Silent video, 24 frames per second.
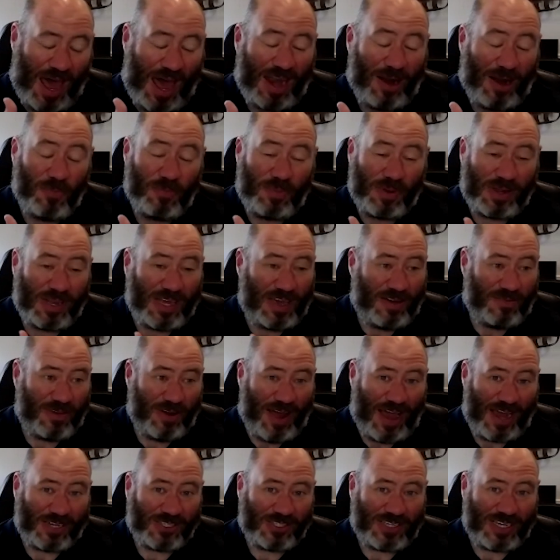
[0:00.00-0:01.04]
I don't believe
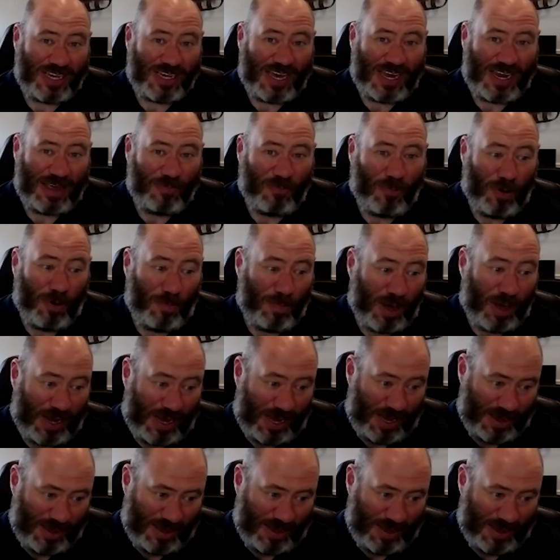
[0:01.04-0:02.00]
they're actually getting more money